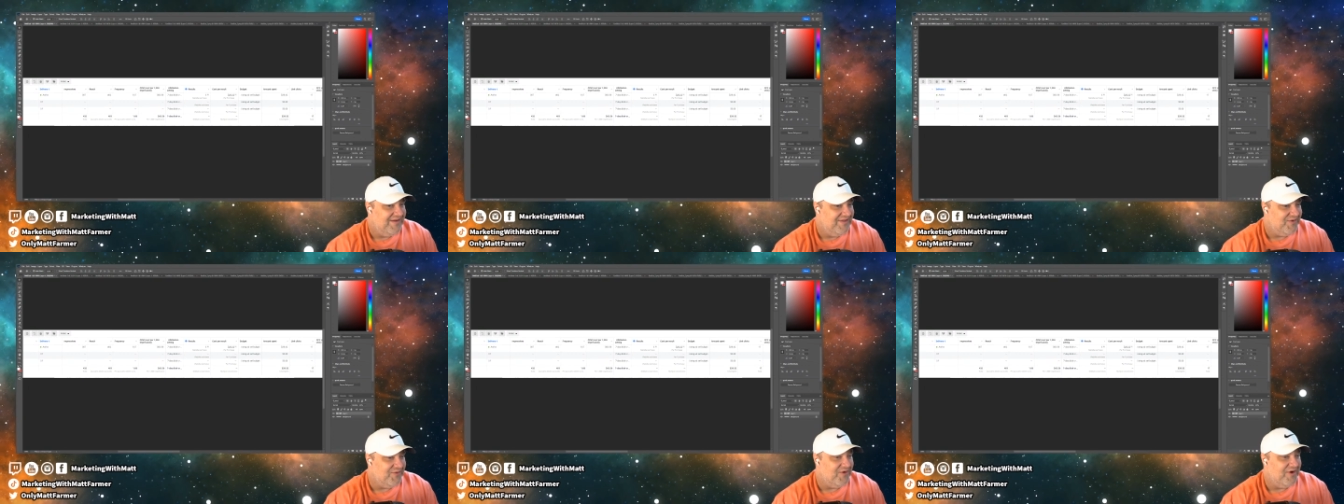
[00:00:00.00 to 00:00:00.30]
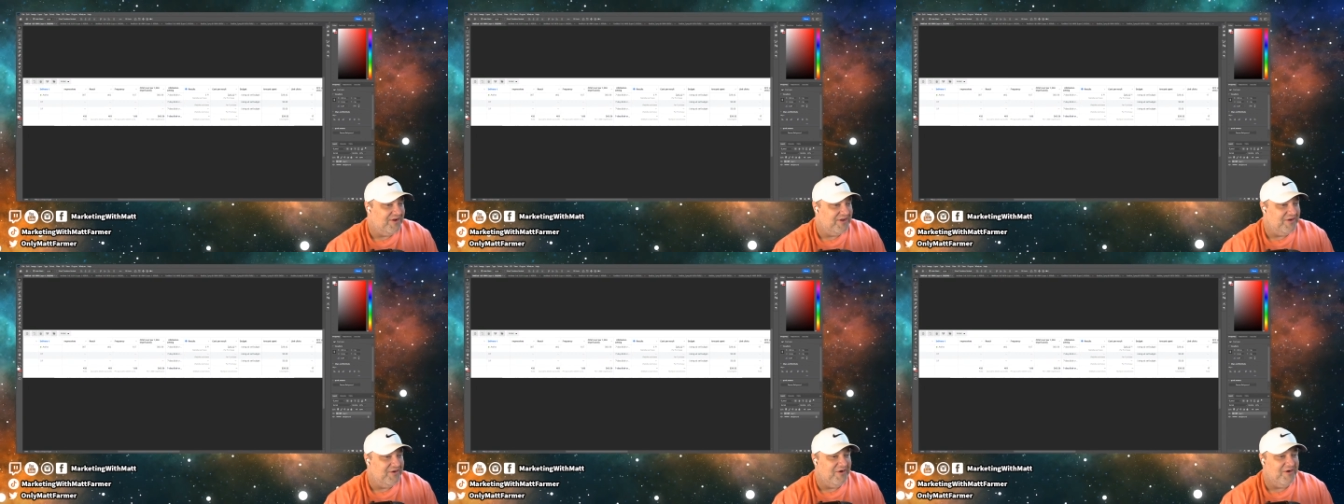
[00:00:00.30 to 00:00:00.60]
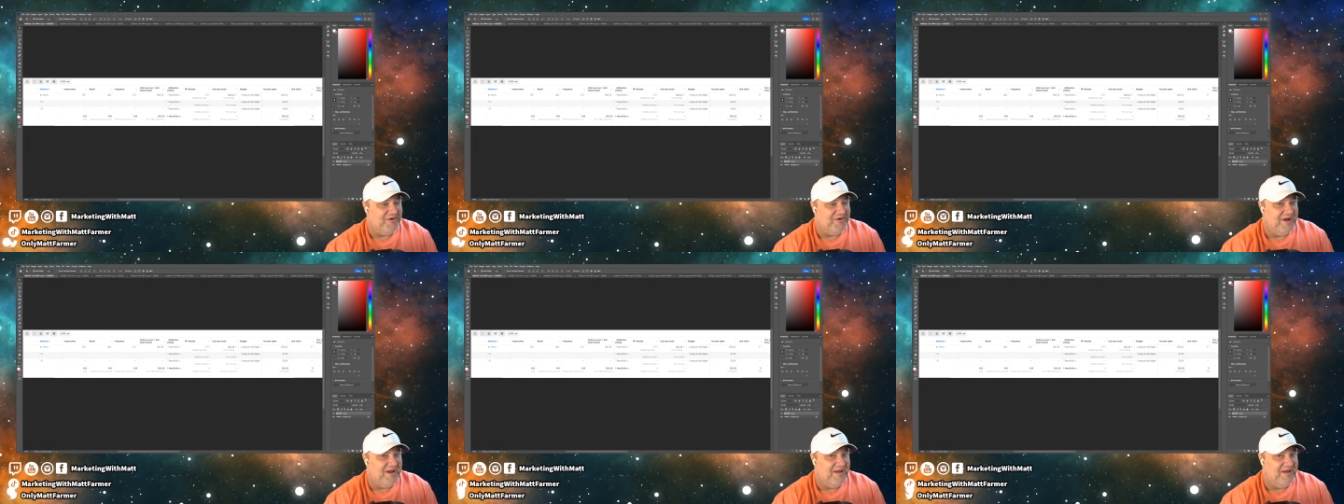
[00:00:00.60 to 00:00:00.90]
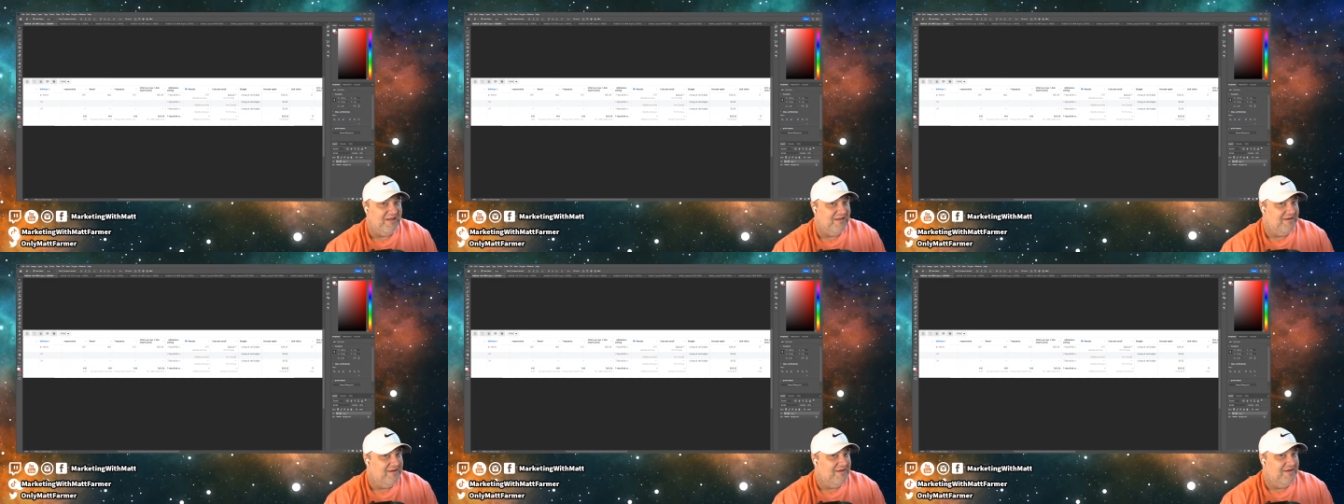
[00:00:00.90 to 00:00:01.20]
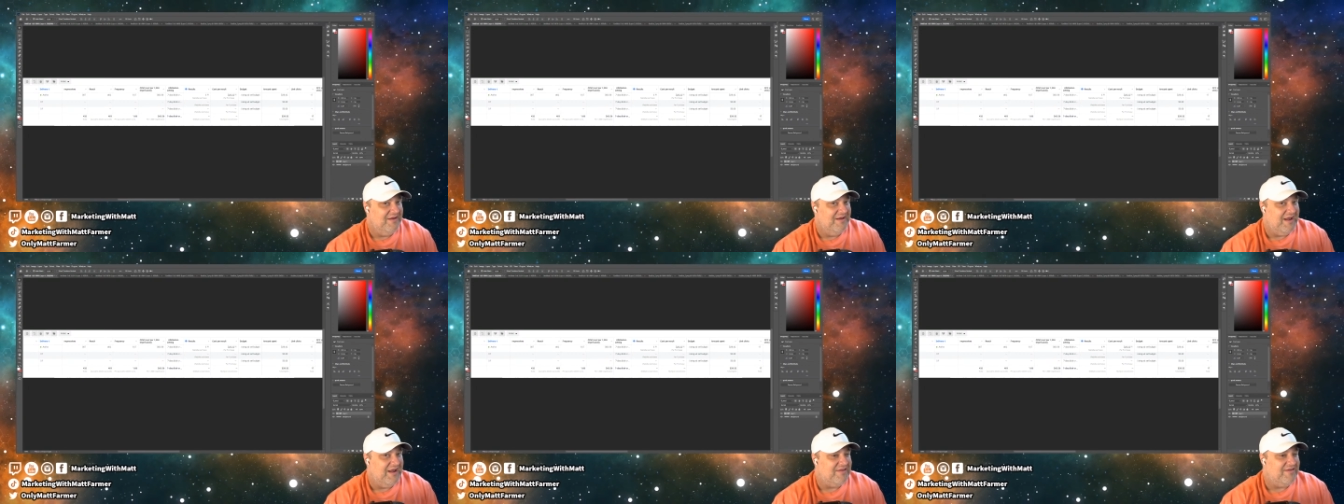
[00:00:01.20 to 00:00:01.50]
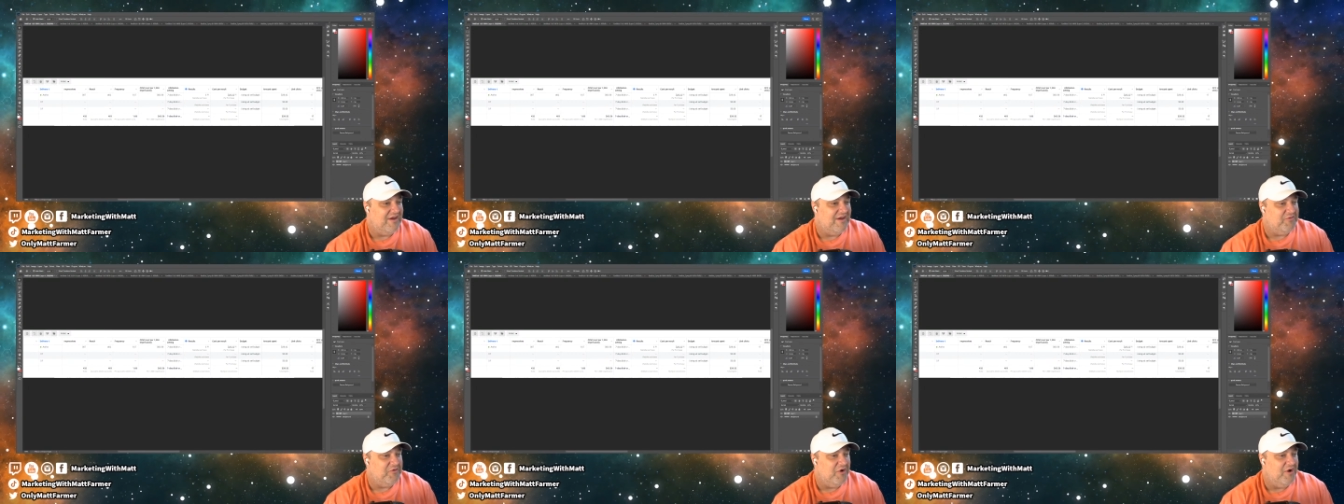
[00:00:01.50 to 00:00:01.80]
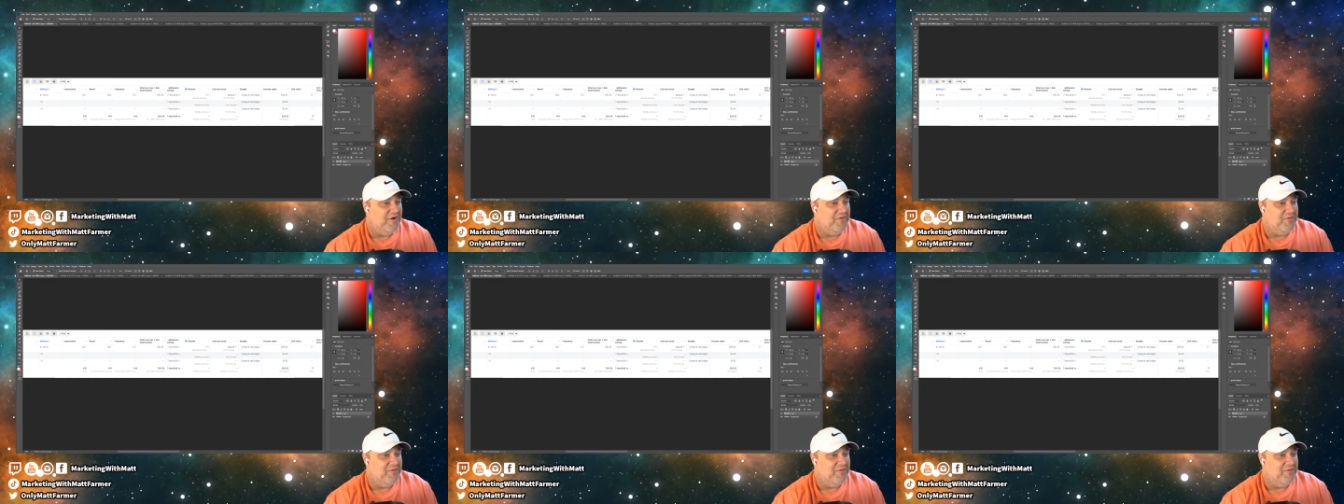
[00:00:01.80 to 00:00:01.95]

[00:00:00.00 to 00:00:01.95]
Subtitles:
URL, etc.